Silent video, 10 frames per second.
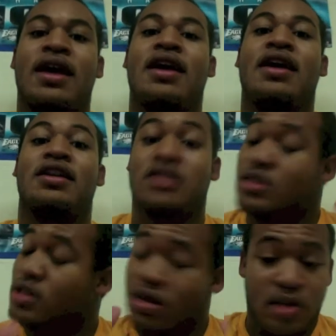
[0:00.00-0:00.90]

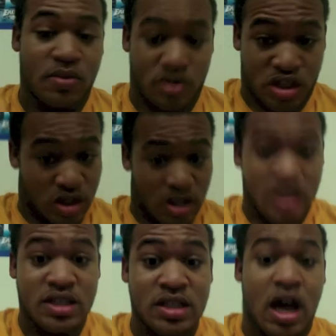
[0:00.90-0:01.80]
is, look, just
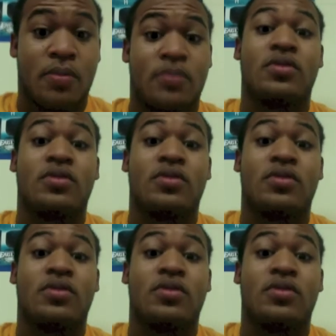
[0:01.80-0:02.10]
listen up.